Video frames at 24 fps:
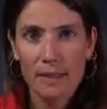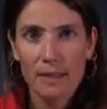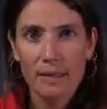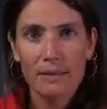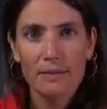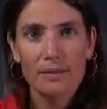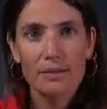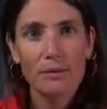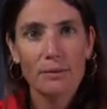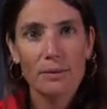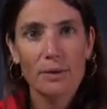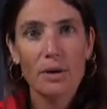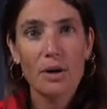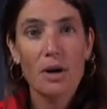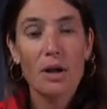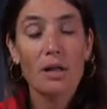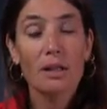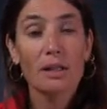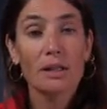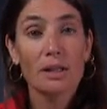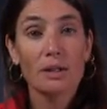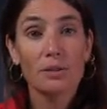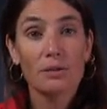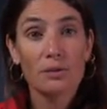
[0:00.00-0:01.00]
So recall a
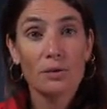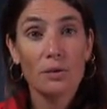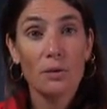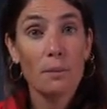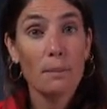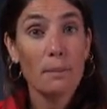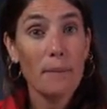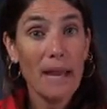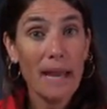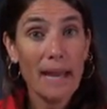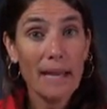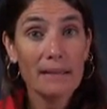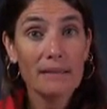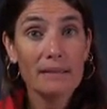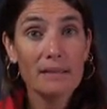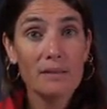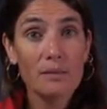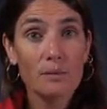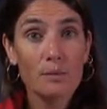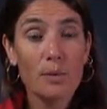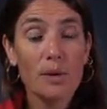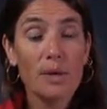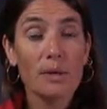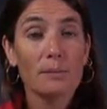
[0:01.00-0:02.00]
control mass is
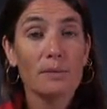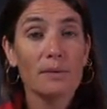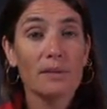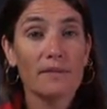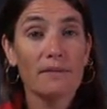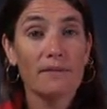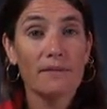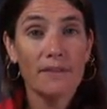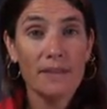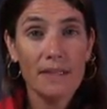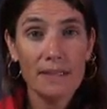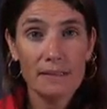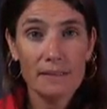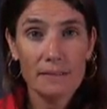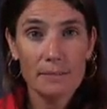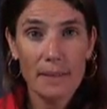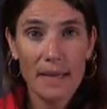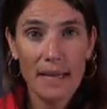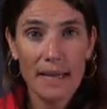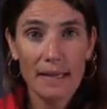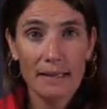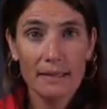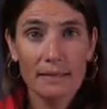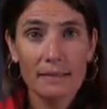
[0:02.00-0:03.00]
one with a fixed
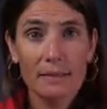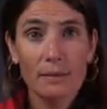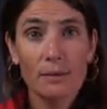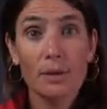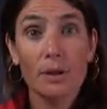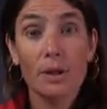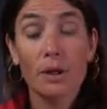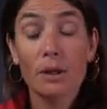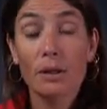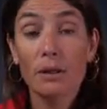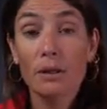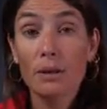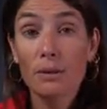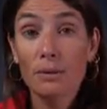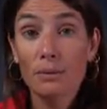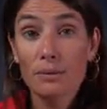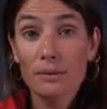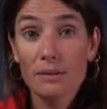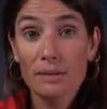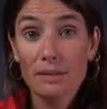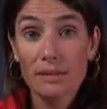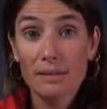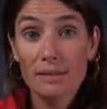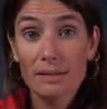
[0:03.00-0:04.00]
mass or closed
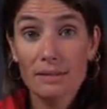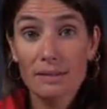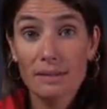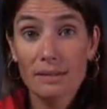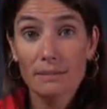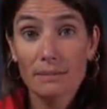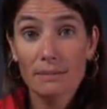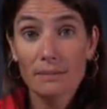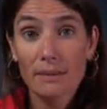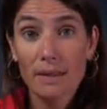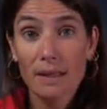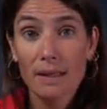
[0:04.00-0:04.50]
system,